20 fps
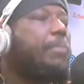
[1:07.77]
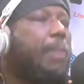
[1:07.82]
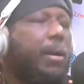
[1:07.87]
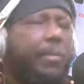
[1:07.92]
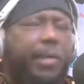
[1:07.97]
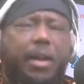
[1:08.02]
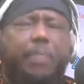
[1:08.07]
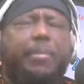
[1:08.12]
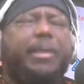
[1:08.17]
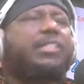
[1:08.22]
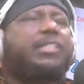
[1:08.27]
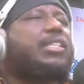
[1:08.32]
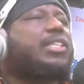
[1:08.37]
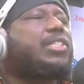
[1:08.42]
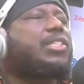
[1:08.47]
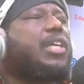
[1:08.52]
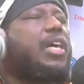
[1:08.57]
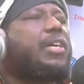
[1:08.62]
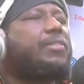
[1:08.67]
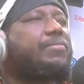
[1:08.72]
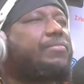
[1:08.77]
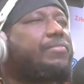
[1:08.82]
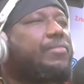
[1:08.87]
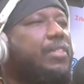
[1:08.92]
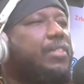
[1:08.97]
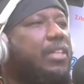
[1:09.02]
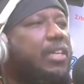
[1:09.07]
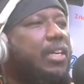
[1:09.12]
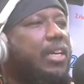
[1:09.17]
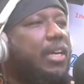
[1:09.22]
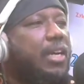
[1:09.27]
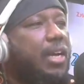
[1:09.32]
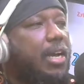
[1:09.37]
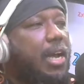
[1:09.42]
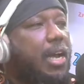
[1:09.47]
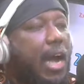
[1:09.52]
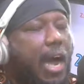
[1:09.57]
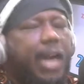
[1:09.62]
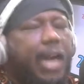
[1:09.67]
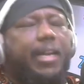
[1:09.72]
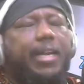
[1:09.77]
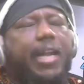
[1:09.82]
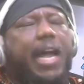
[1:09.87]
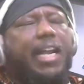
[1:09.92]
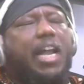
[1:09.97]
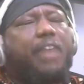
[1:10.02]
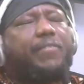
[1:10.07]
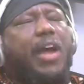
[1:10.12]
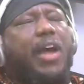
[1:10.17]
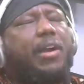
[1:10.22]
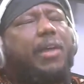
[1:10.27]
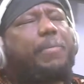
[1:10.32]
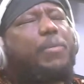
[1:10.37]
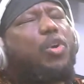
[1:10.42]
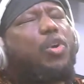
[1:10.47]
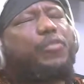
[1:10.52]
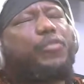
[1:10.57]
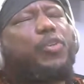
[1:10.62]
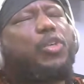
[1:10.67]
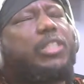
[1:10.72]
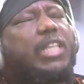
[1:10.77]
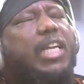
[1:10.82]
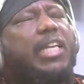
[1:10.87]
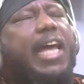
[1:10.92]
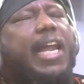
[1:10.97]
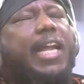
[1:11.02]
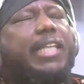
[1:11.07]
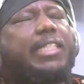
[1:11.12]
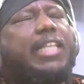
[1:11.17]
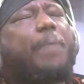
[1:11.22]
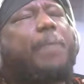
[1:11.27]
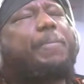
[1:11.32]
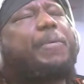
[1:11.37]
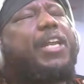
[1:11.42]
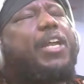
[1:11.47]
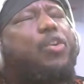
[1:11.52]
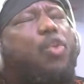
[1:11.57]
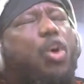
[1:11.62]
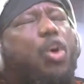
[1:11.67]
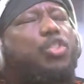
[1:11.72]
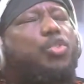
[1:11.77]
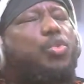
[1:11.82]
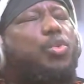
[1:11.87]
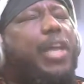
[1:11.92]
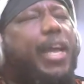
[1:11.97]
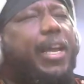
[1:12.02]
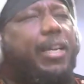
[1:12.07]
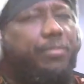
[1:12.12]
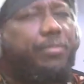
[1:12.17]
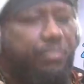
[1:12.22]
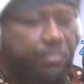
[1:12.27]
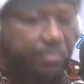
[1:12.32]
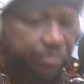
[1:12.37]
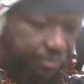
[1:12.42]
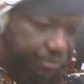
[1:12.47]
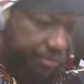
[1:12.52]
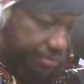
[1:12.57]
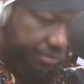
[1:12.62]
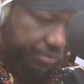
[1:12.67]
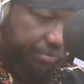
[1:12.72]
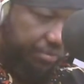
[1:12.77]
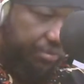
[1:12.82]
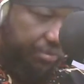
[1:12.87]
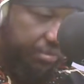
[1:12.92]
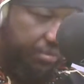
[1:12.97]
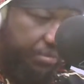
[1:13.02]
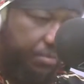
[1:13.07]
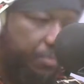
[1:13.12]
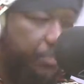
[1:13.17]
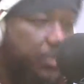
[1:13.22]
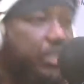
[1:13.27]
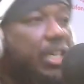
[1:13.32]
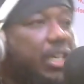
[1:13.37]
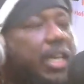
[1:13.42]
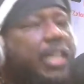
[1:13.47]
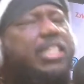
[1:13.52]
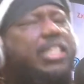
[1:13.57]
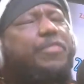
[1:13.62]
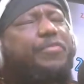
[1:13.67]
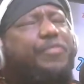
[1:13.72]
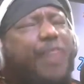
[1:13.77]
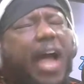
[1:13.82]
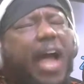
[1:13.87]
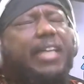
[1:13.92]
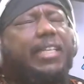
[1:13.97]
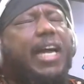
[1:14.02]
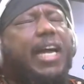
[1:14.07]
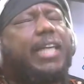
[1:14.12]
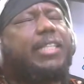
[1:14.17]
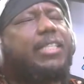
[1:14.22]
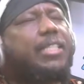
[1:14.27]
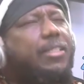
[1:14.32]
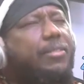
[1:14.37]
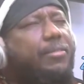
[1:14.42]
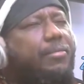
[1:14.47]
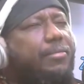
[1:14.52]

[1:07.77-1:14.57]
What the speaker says: My brother, my sister, another very beautiful thing that has happened in court today is the fact that